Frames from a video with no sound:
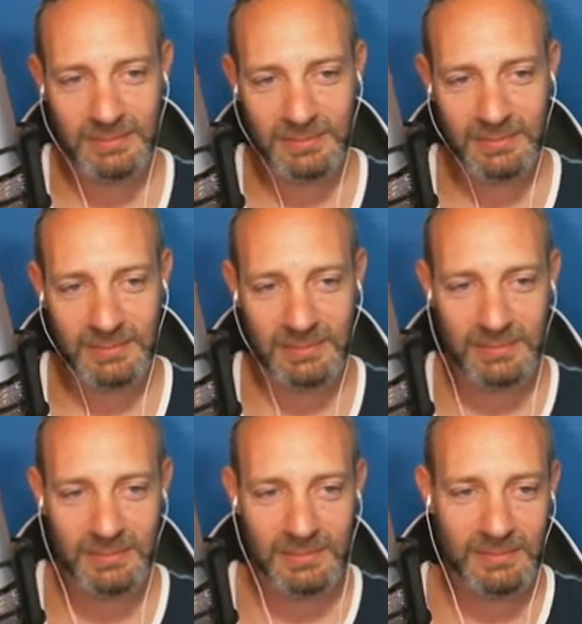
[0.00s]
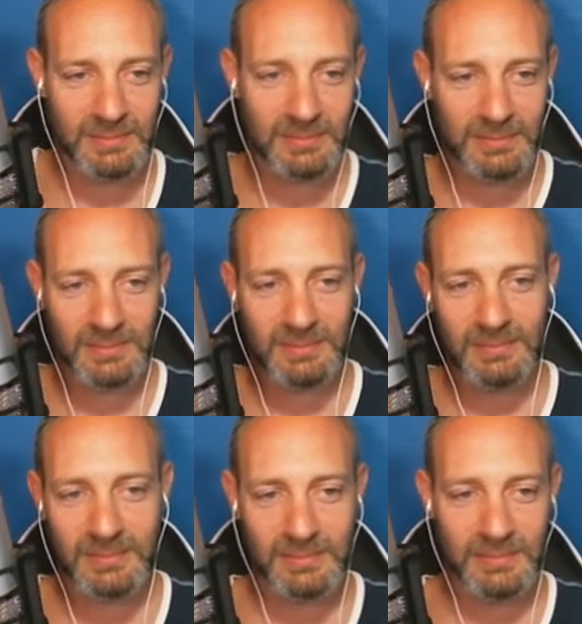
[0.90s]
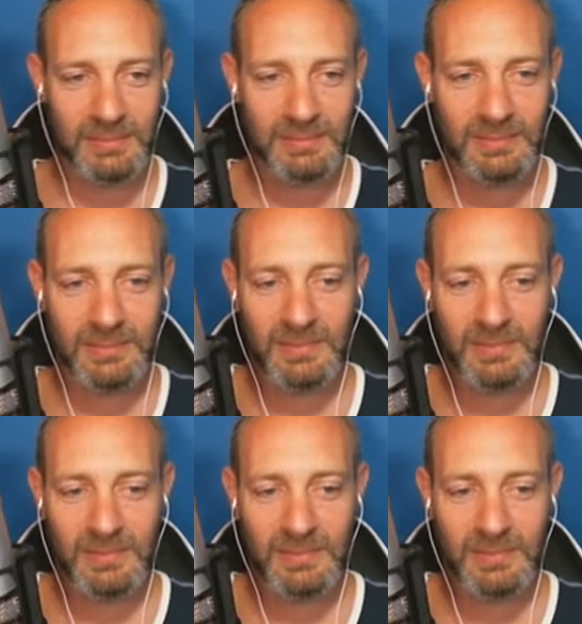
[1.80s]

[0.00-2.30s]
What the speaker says: The person shown says nothing.